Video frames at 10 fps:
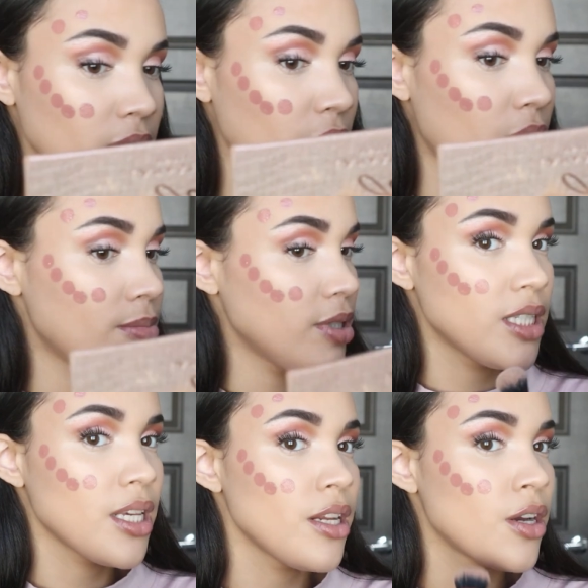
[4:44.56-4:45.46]
so I'm
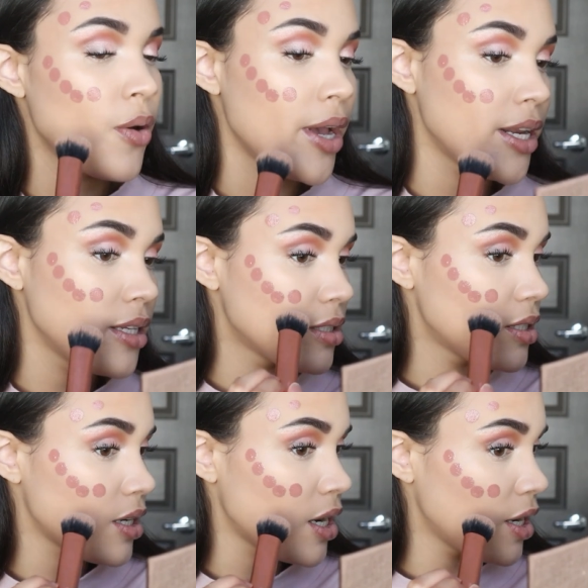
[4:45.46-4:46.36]
just gonna go ahead and
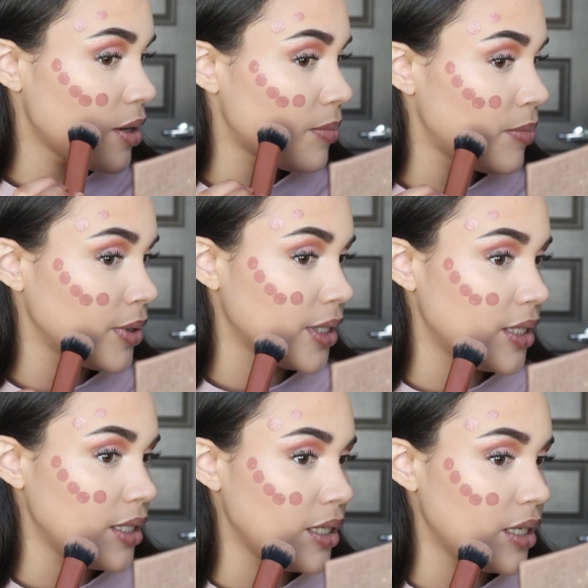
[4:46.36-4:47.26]
start
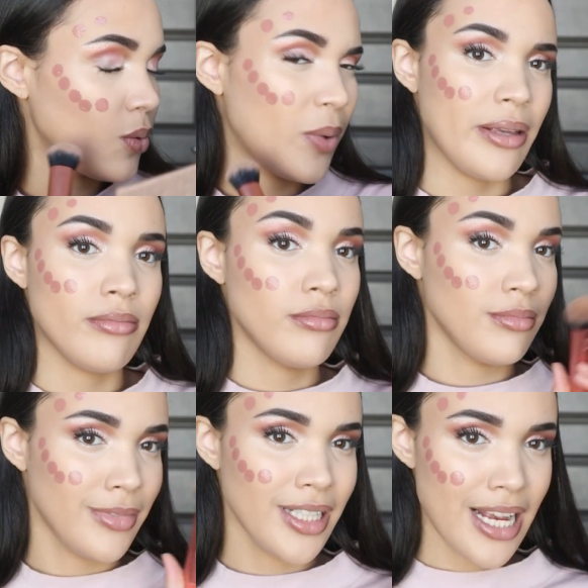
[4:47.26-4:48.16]
blending. Wait,
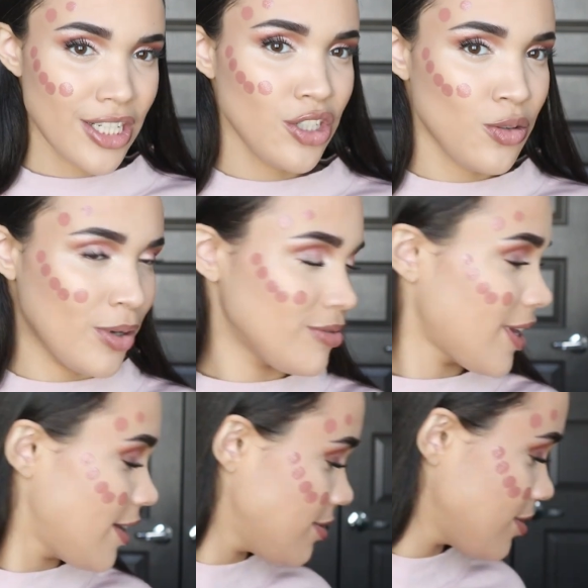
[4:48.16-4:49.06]
let's actually do both
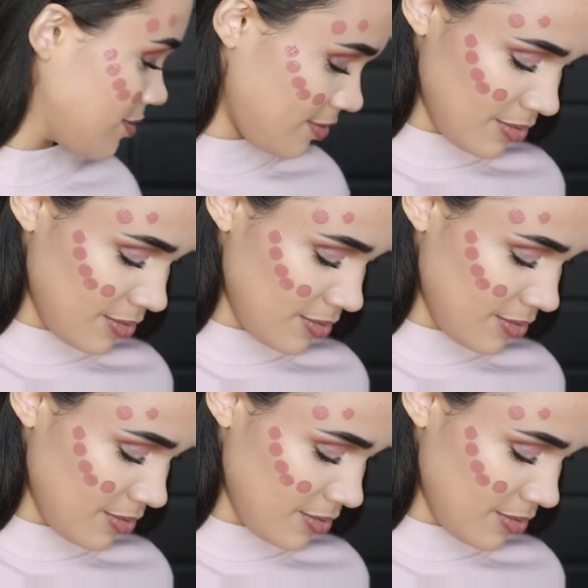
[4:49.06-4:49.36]
sides.